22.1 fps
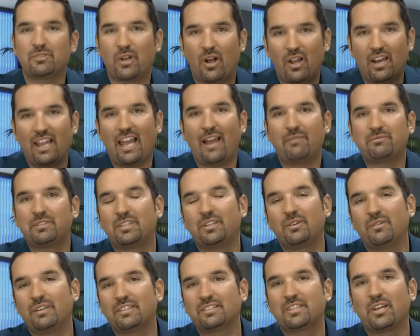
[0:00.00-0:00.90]
So all I have to
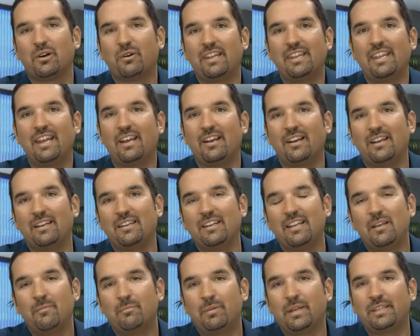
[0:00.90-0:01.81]
do is go in there and
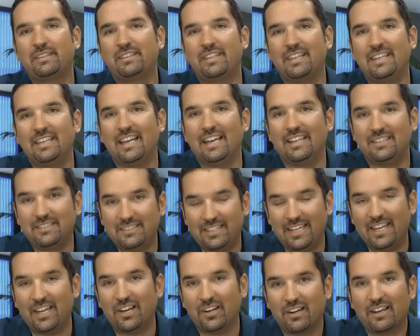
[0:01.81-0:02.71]
put the
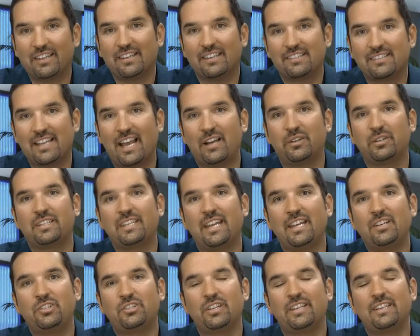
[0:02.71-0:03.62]
dear and the
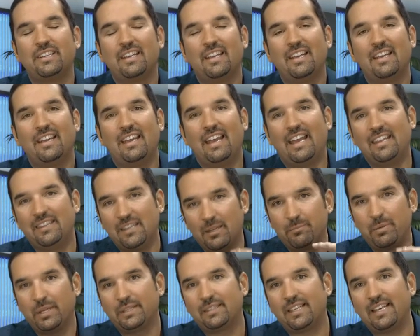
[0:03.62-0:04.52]
salutation and
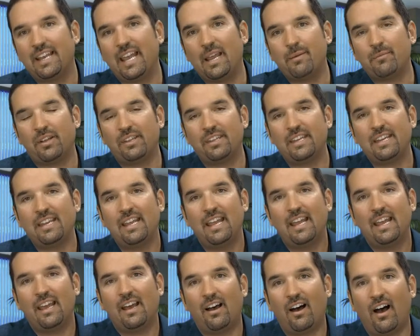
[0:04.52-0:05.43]
then put the name on the
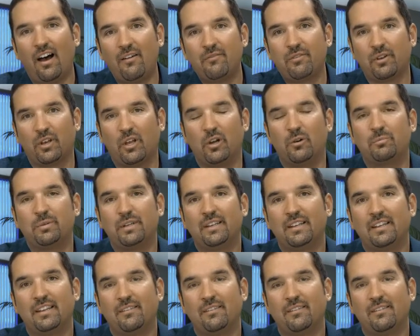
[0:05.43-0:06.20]
envelope.